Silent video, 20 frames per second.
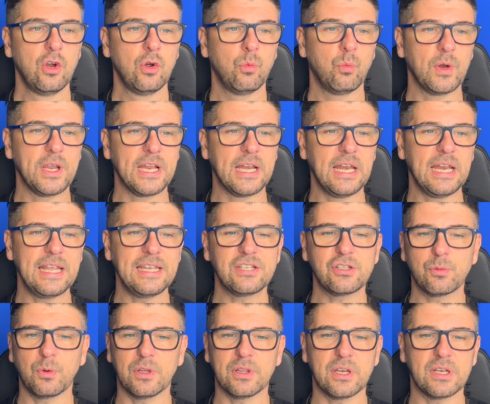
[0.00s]
we
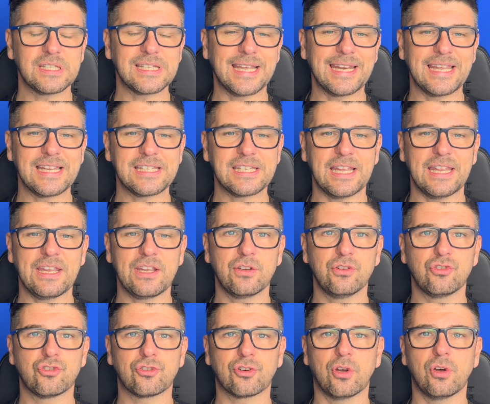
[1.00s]
list what those Annex A
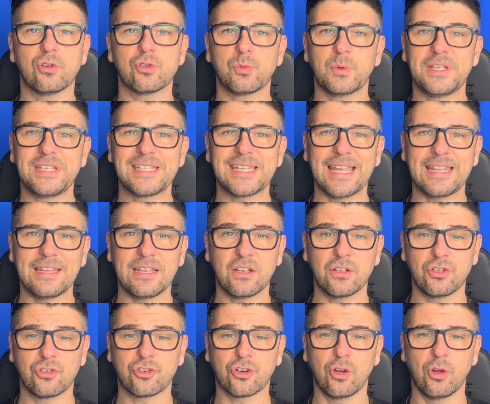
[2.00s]
controls, we set the
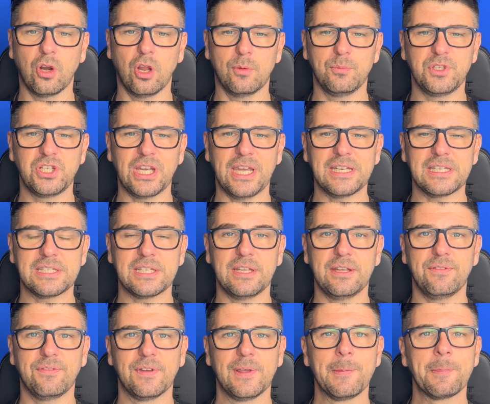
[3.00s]
control
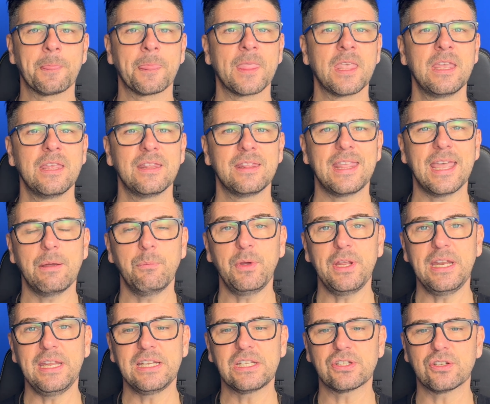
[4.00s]
objective, then
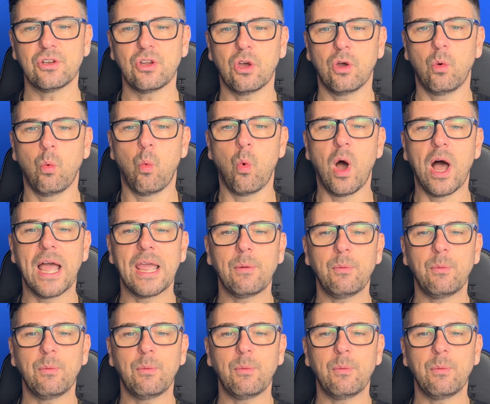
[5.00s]
we need to know why